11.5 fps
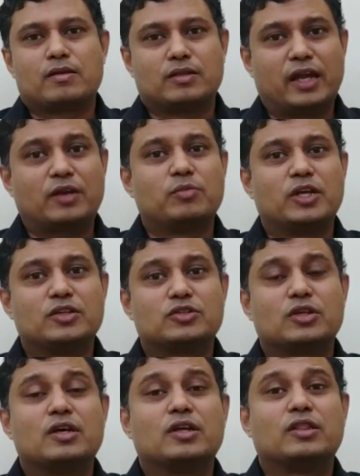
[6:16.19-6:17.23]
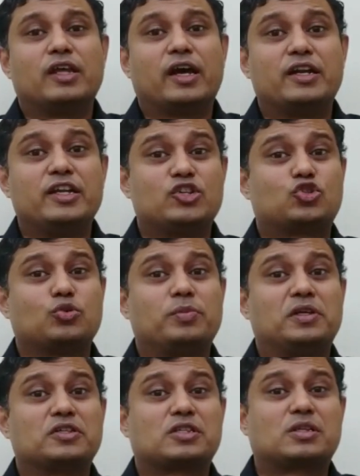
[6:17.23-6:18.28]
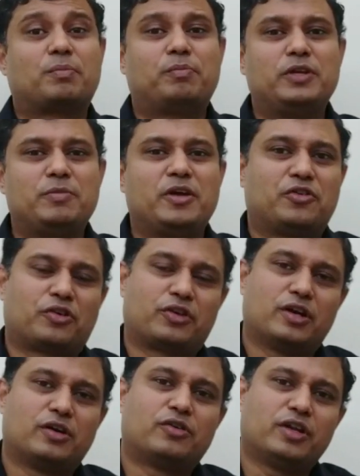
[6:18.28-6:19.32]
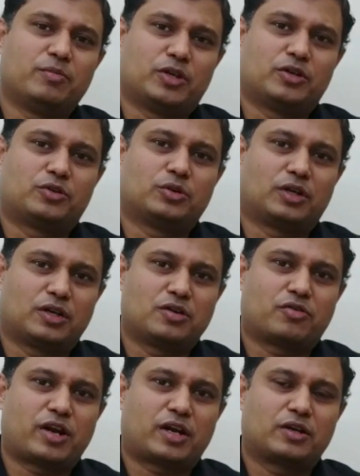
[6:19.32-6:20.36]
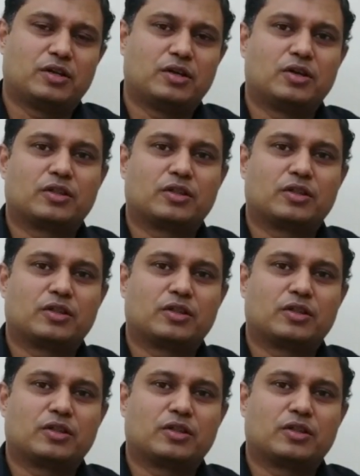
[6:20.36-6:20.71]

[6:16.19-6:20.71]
That means there needs to be a supplementary agreement to the contract